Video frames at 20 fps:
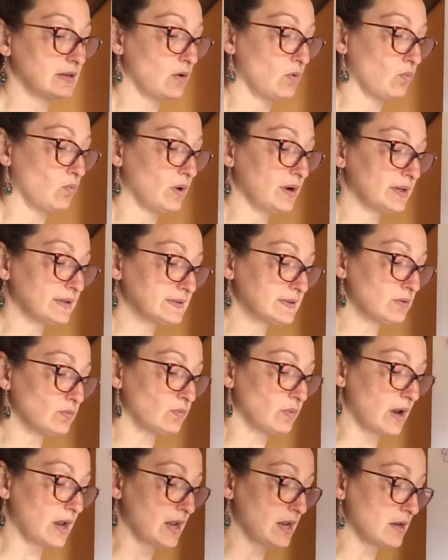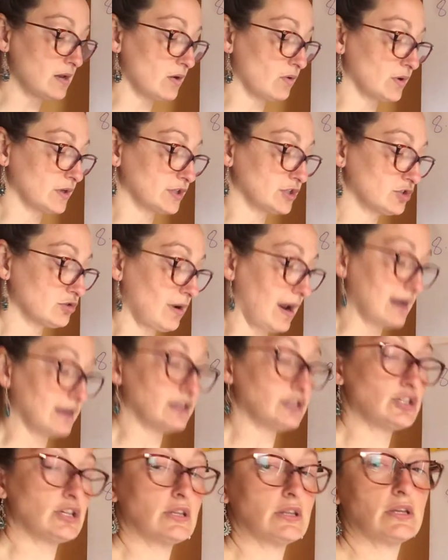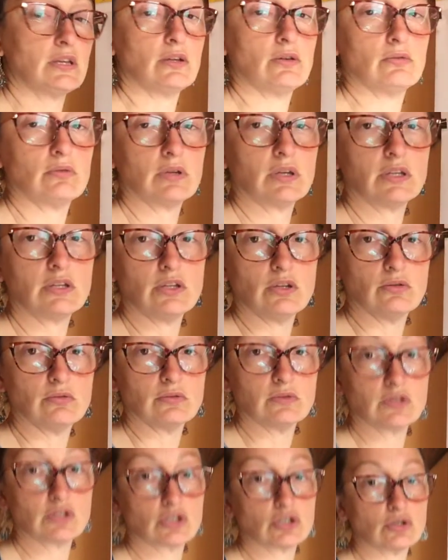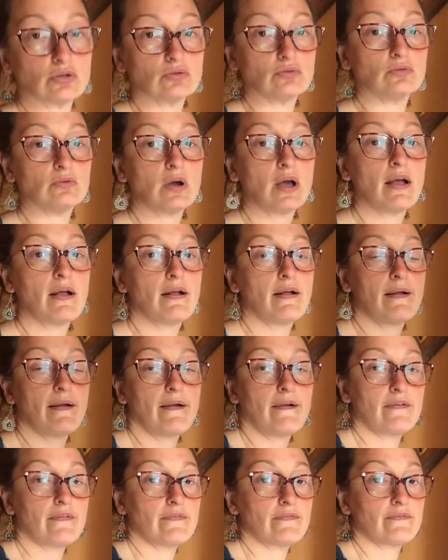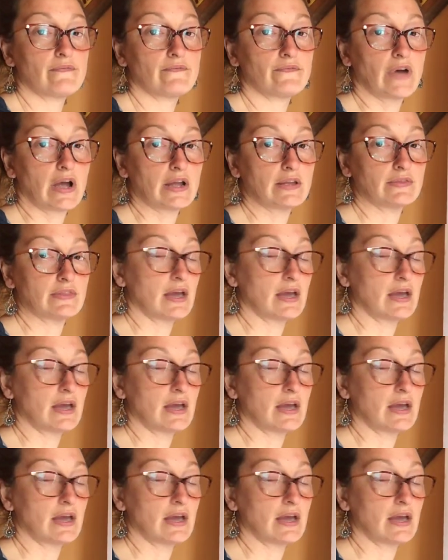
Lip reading: What is a way or a strategy that you can use to find that